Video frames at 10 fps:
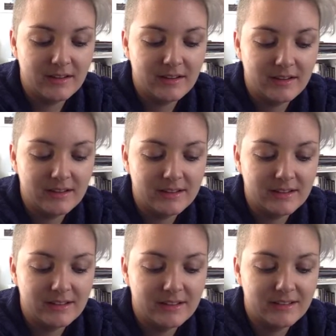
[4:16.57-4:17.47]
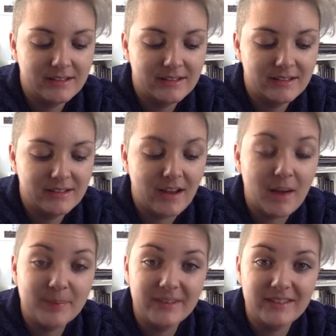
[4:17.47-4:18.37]
uh, the
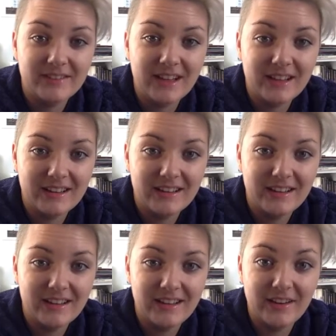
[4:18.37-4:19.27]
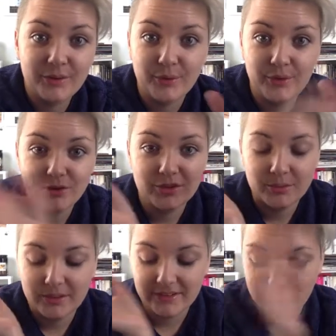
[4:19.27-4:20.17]
opposite of that, and, and they're usually
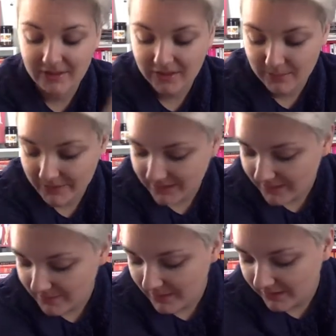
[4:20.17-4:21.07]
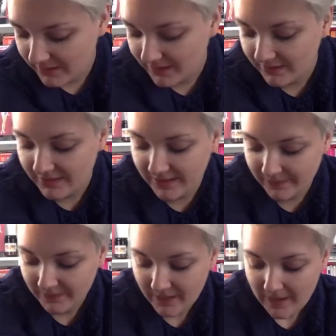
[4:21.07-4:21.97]
the ones that the husbands end up marrying and
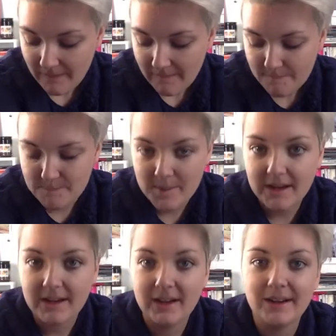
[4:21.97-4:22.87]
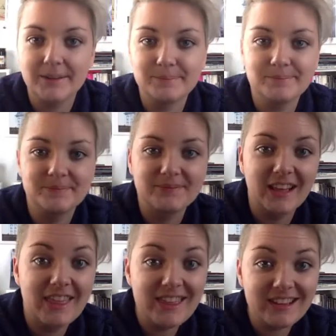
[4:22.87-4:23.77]
everything. But um,
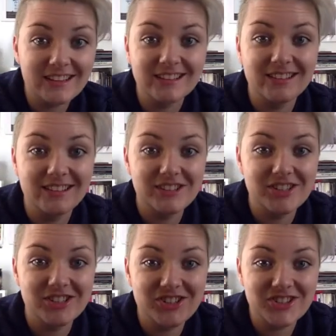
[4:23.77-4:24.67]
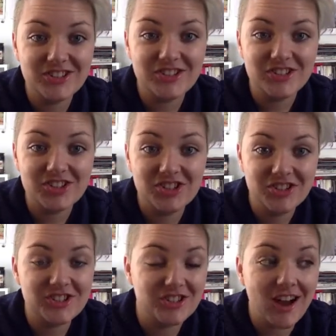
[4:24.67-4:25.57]
in this, she's just she's
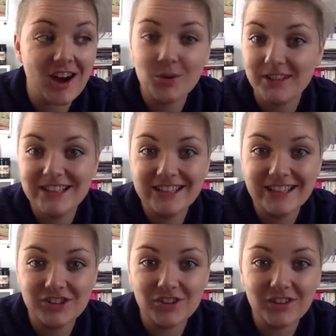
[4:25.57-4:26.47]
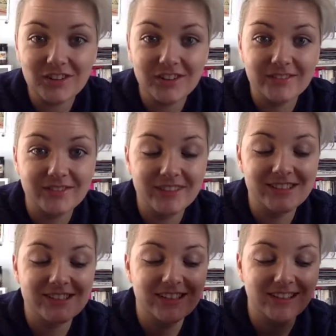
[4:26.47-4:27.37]
just an awkward teenage girl at
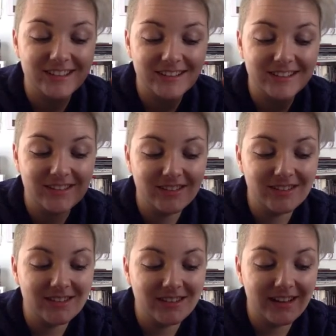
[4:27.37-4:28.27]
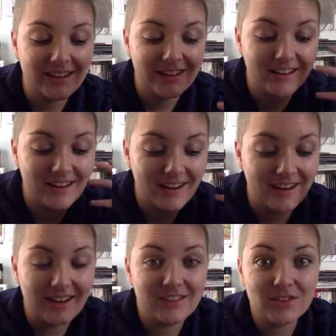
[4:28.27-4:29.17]
first, and it's like
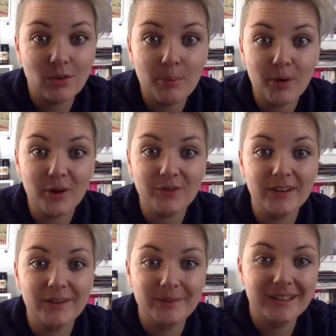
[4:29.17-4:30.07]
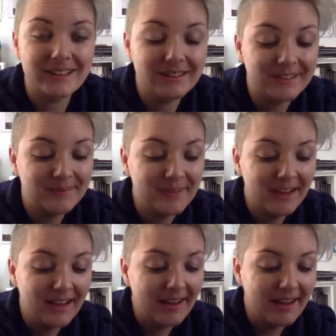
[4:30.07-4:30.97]
so perfect because
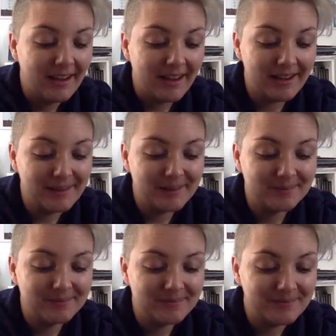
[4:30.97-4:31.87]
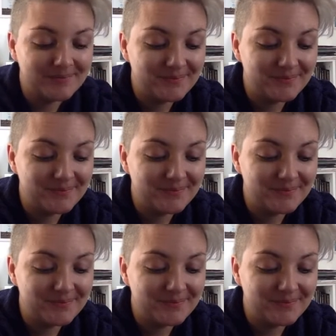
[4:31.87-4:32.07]
um,